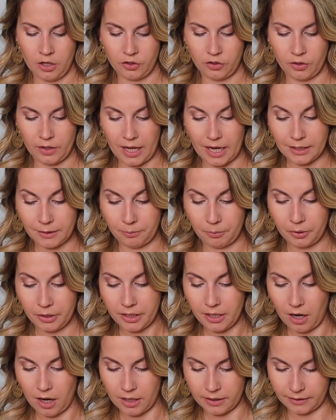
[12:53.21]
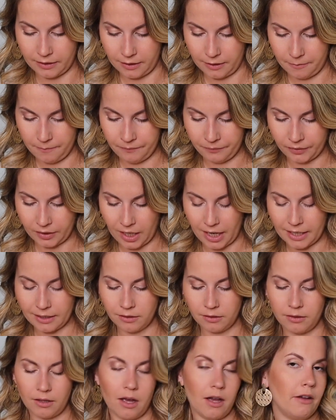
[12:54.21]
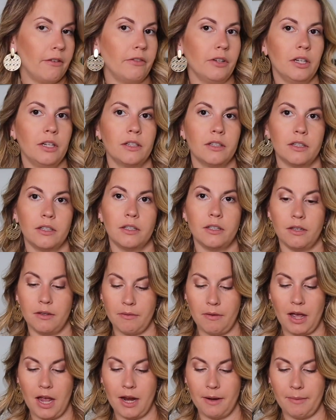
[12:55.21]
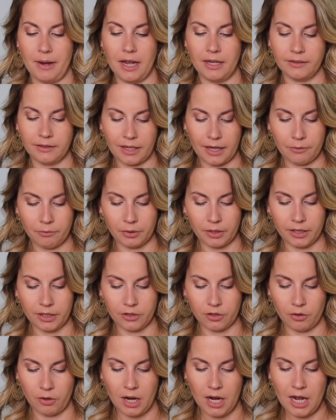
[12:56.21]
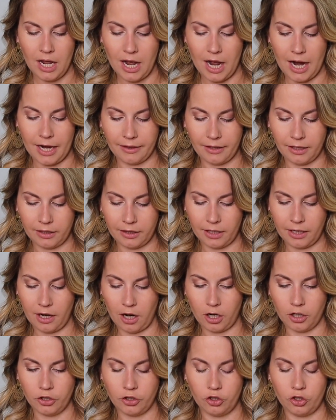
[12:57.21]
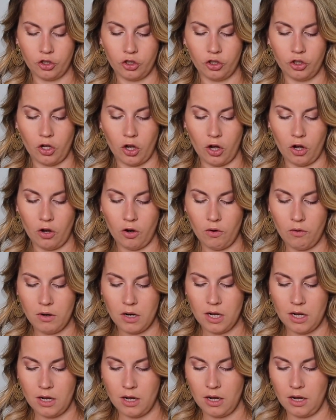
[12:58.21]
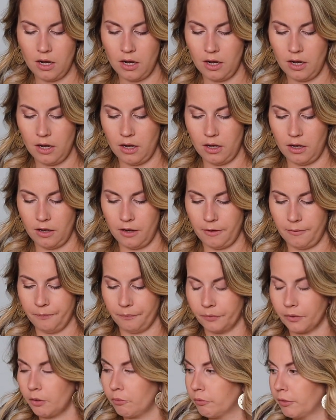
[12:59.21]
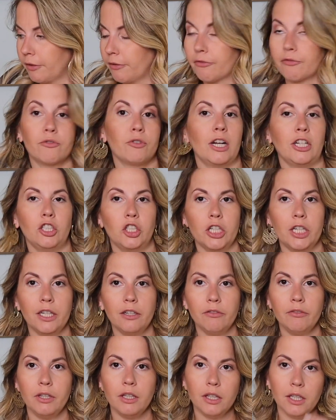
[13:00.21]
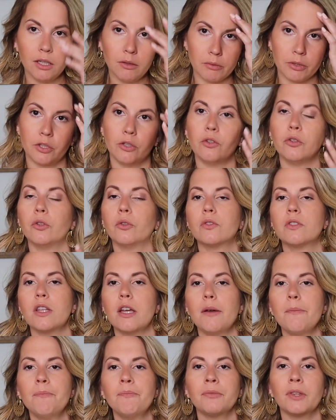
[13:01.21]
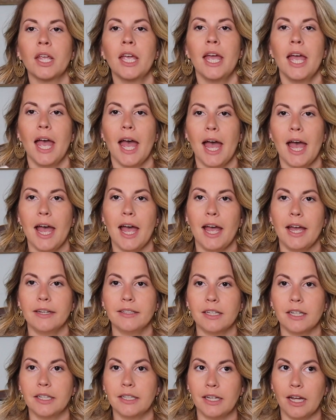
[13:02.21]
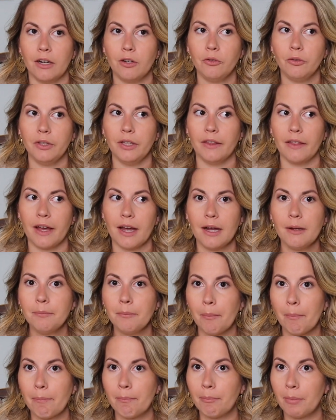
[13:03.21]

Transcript: so that's pretty awesome. I love eye masks. I really do. I think they are so refreshing feeling when you use them. And not only that,